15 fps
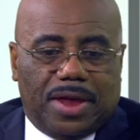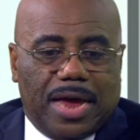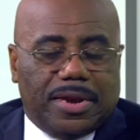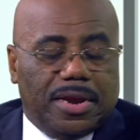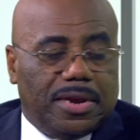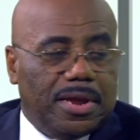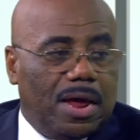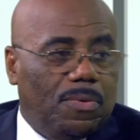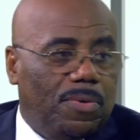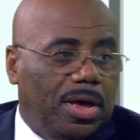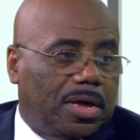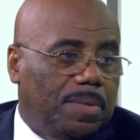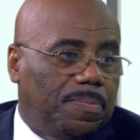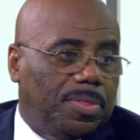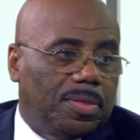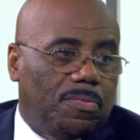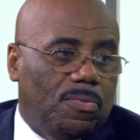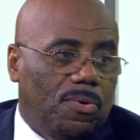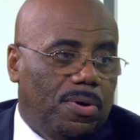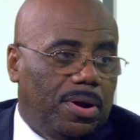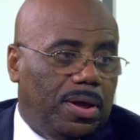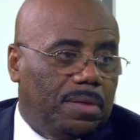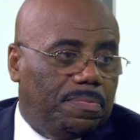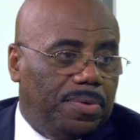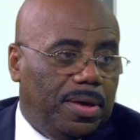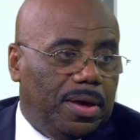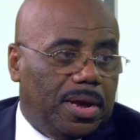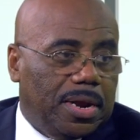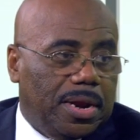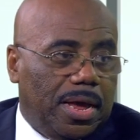I did not wake up in the morning
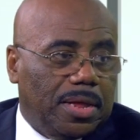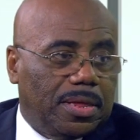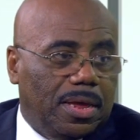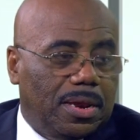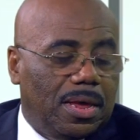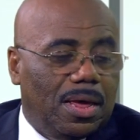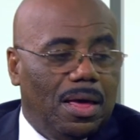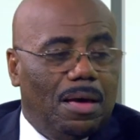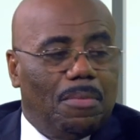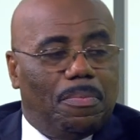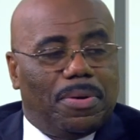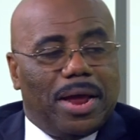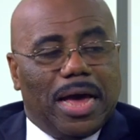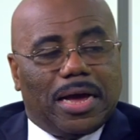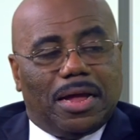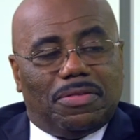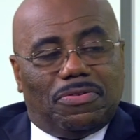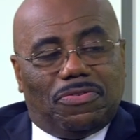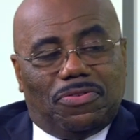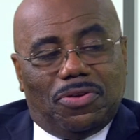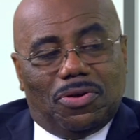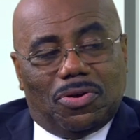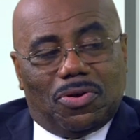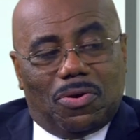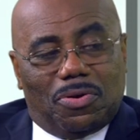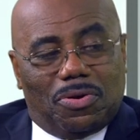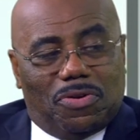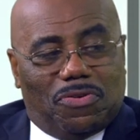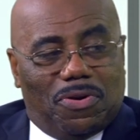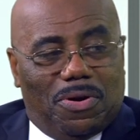being connected, but I could still go
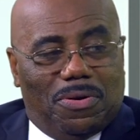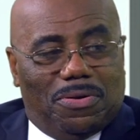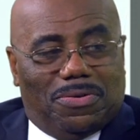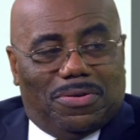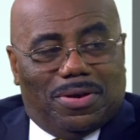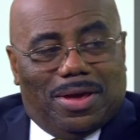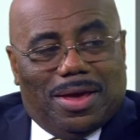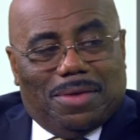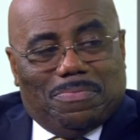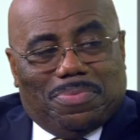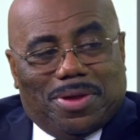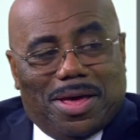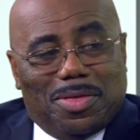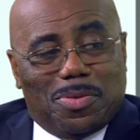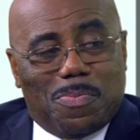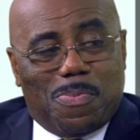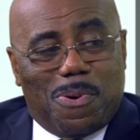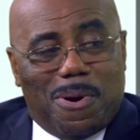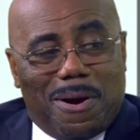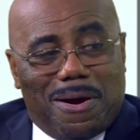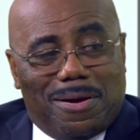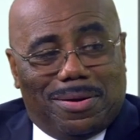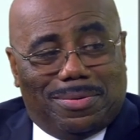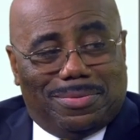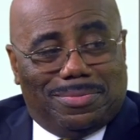to church and play the part.